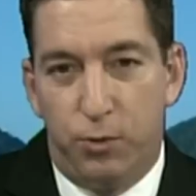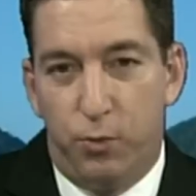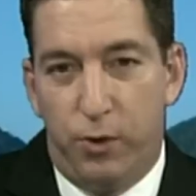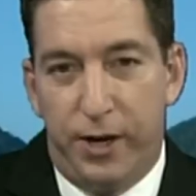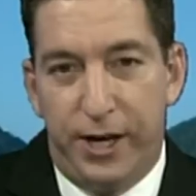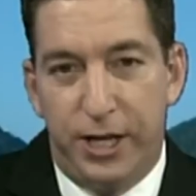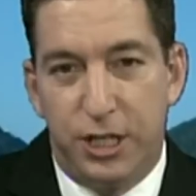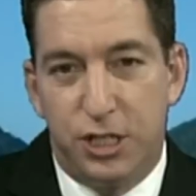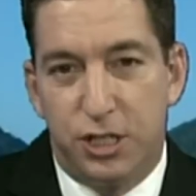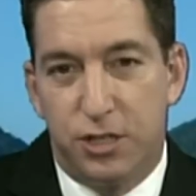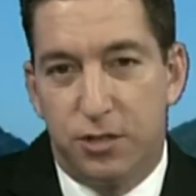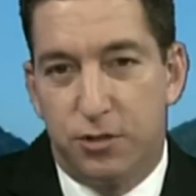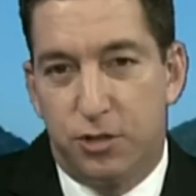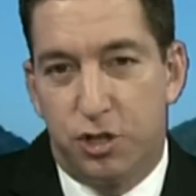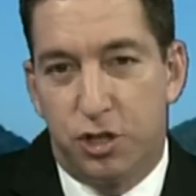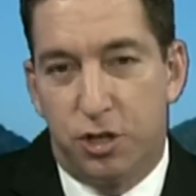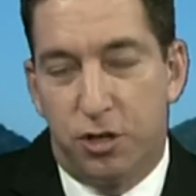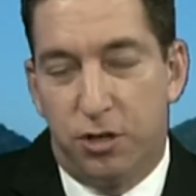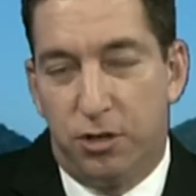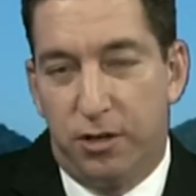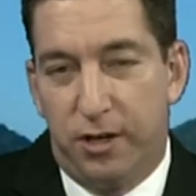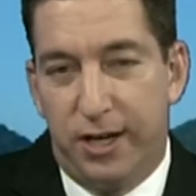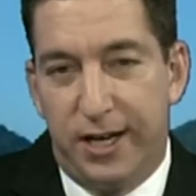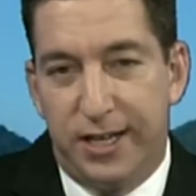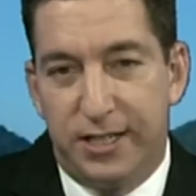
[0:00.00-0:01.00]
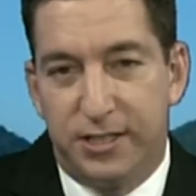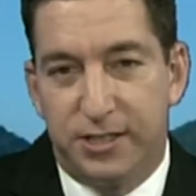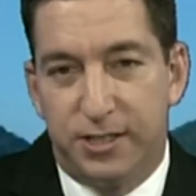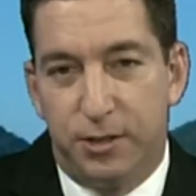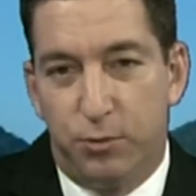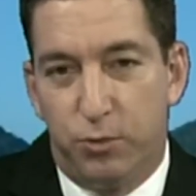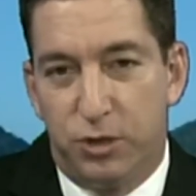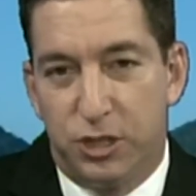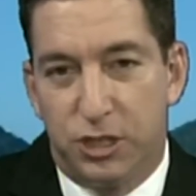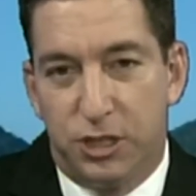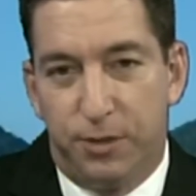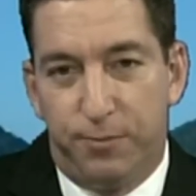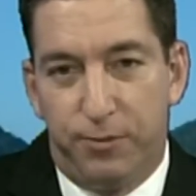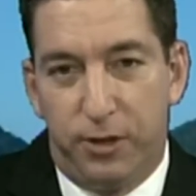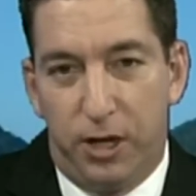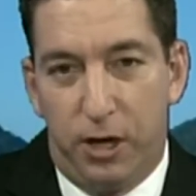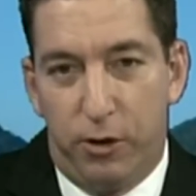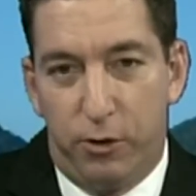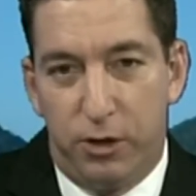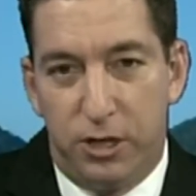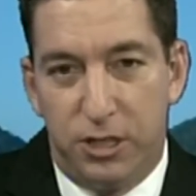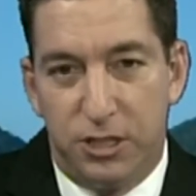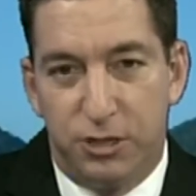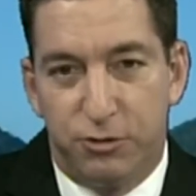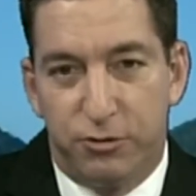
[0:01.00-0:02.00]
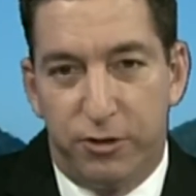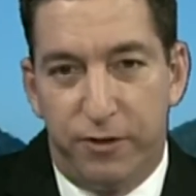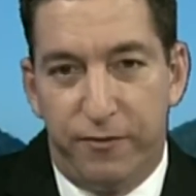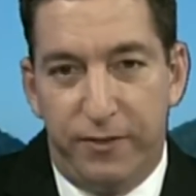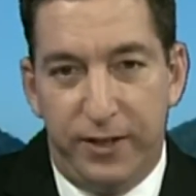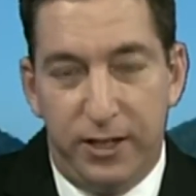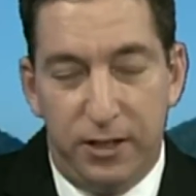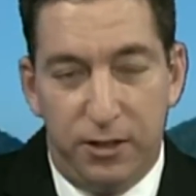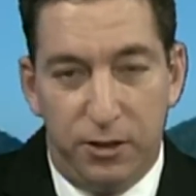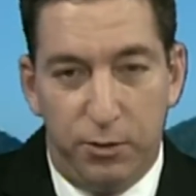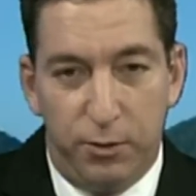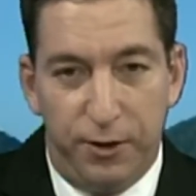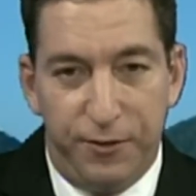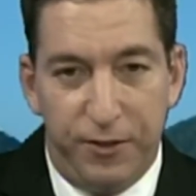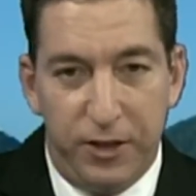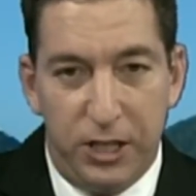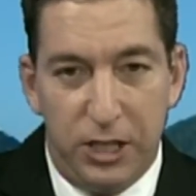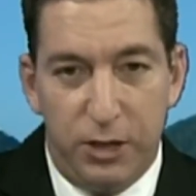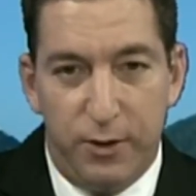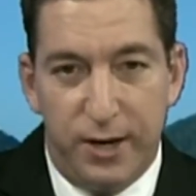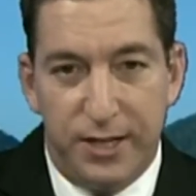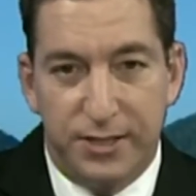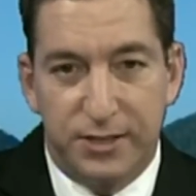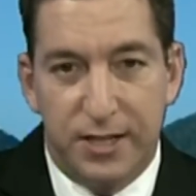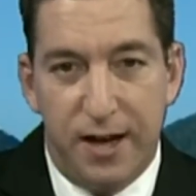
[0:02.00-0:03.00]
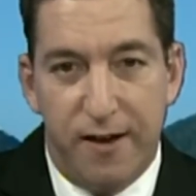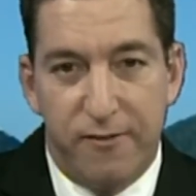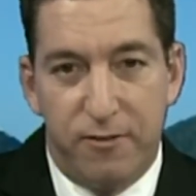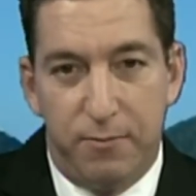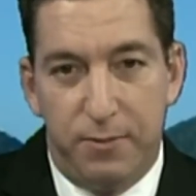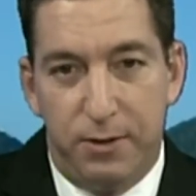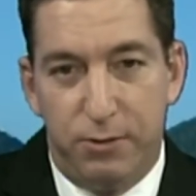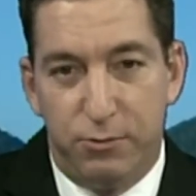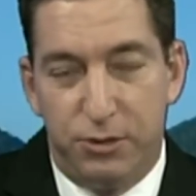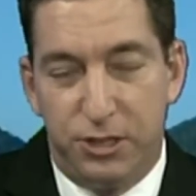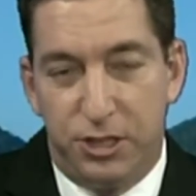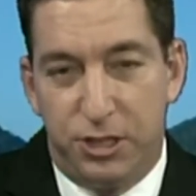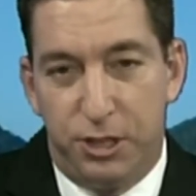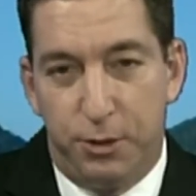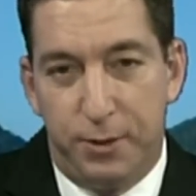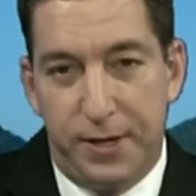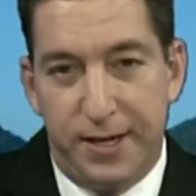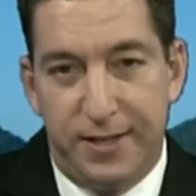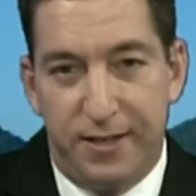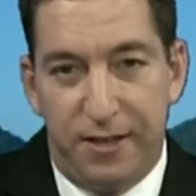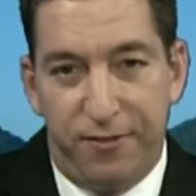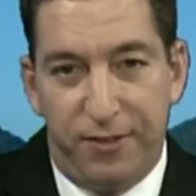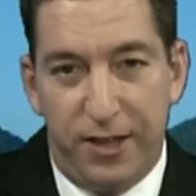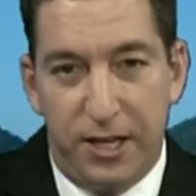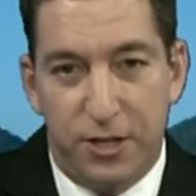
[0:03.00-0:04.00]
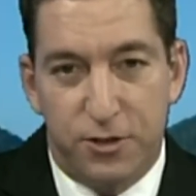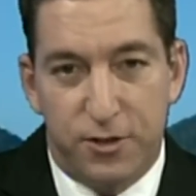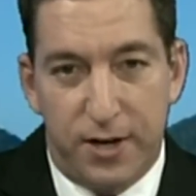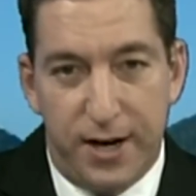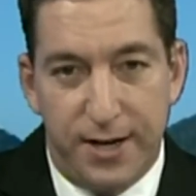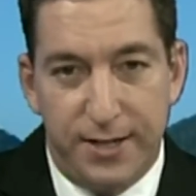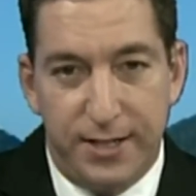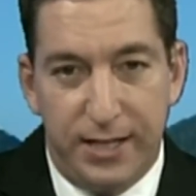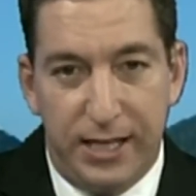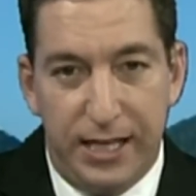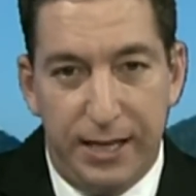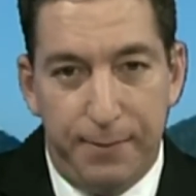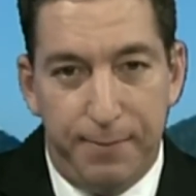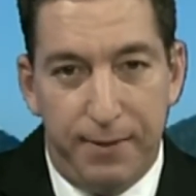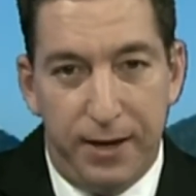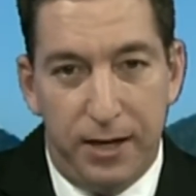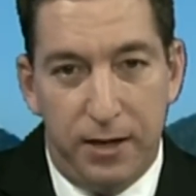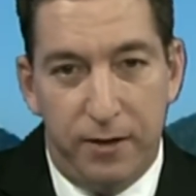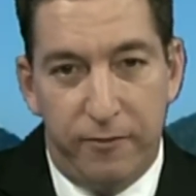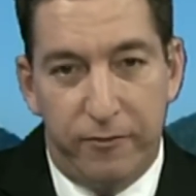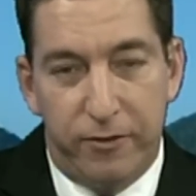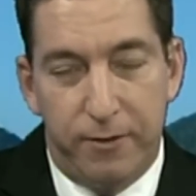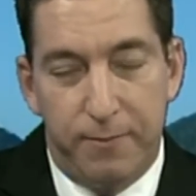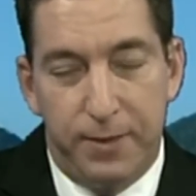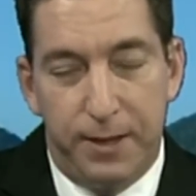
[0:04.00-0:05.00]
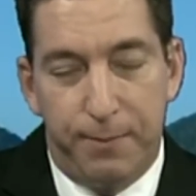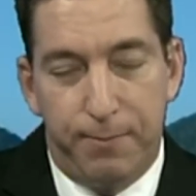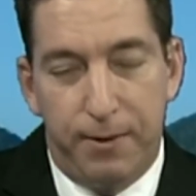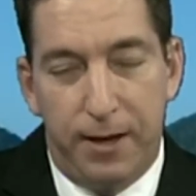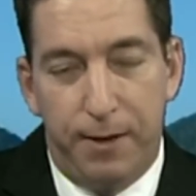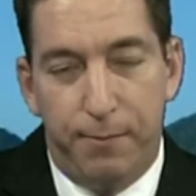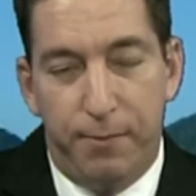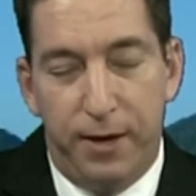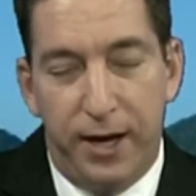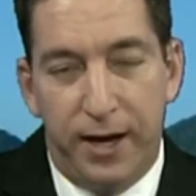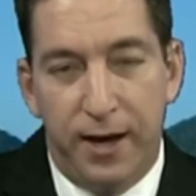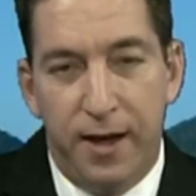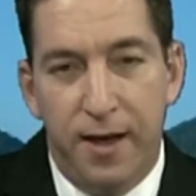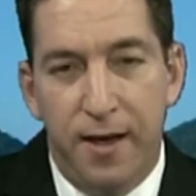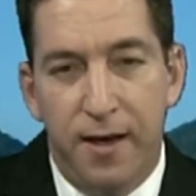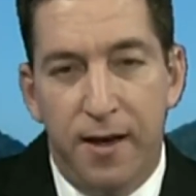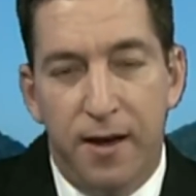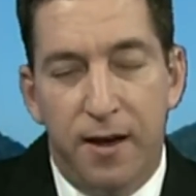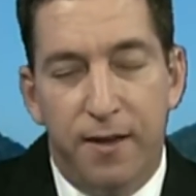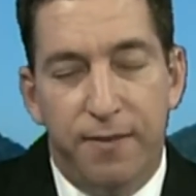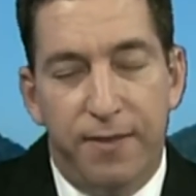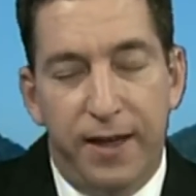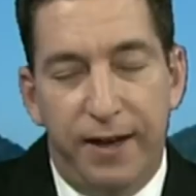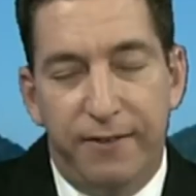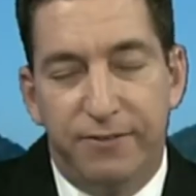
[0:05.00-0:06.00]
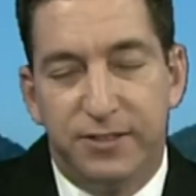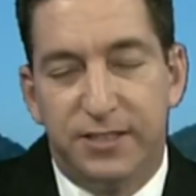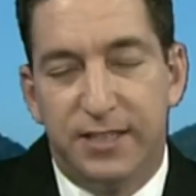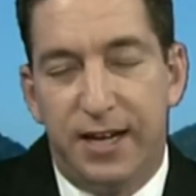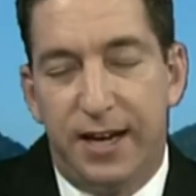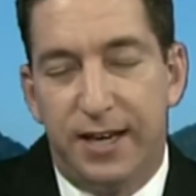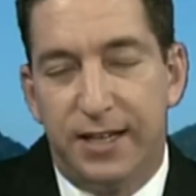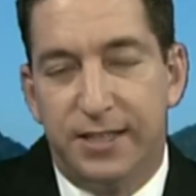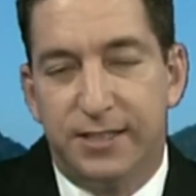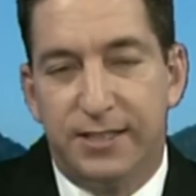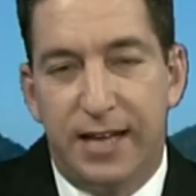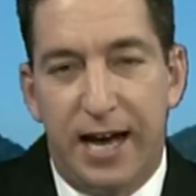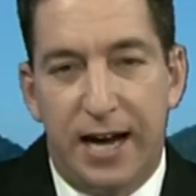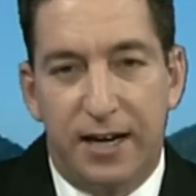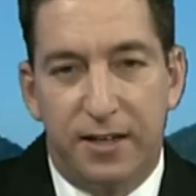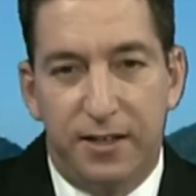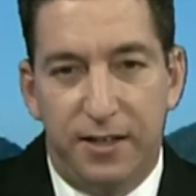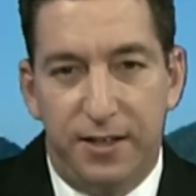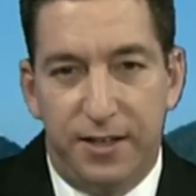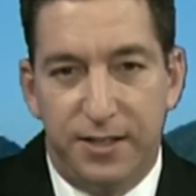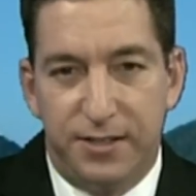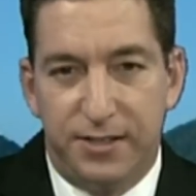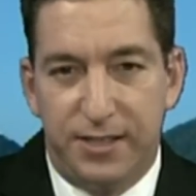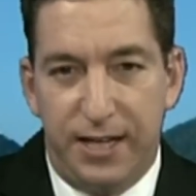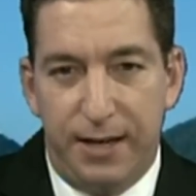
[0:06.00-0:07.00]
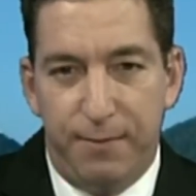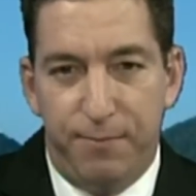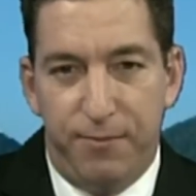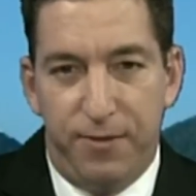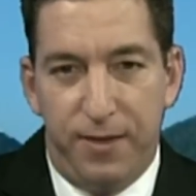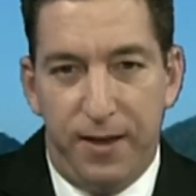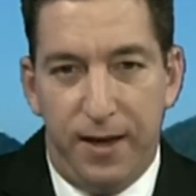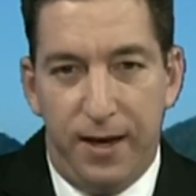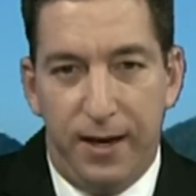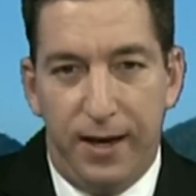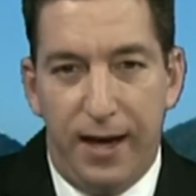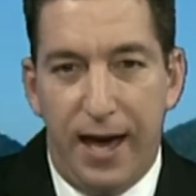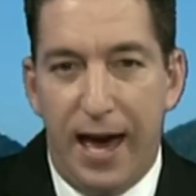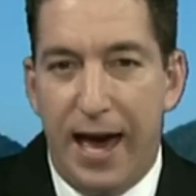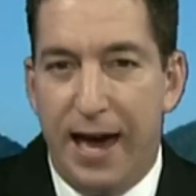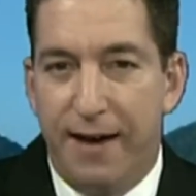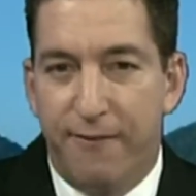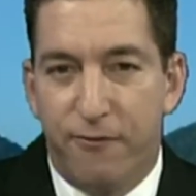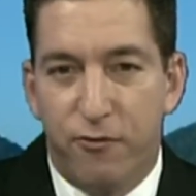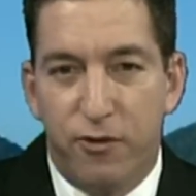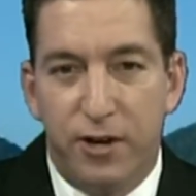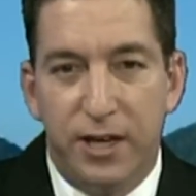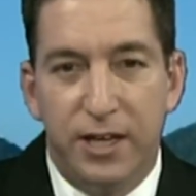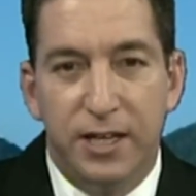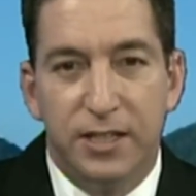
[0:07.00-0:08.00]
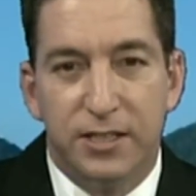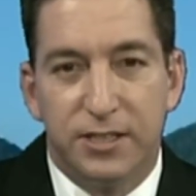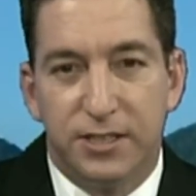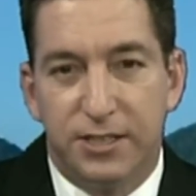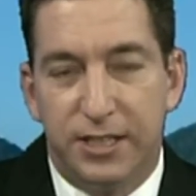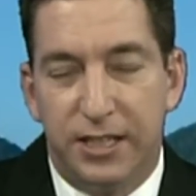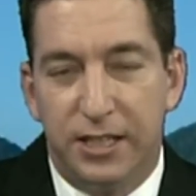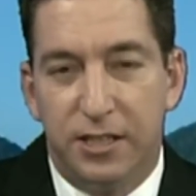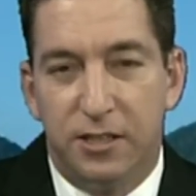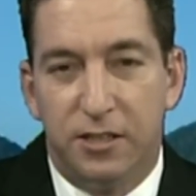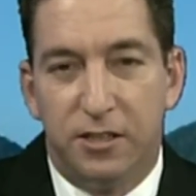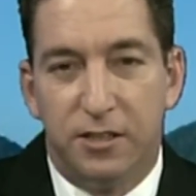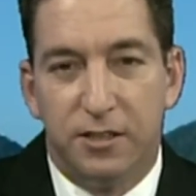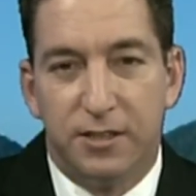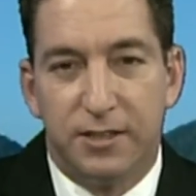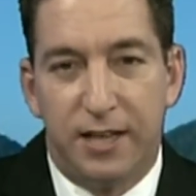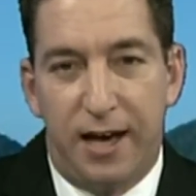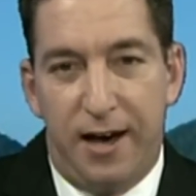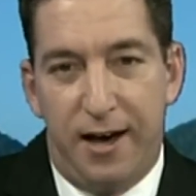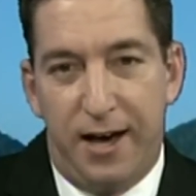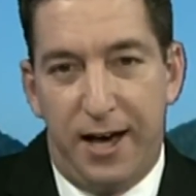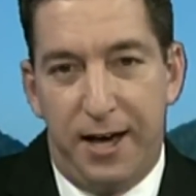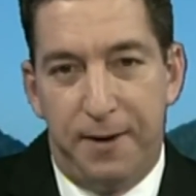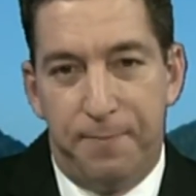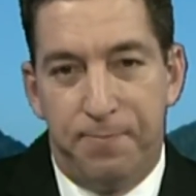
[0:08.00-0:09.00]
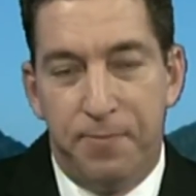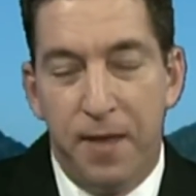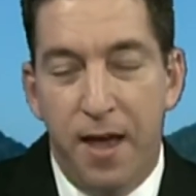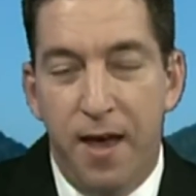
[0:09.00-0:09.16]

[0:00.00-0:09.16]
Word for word: which journalists and whistleblowers revealed what the U S government was doing that they tried to keep hidden from the public, they've said exactly the same thing every single time.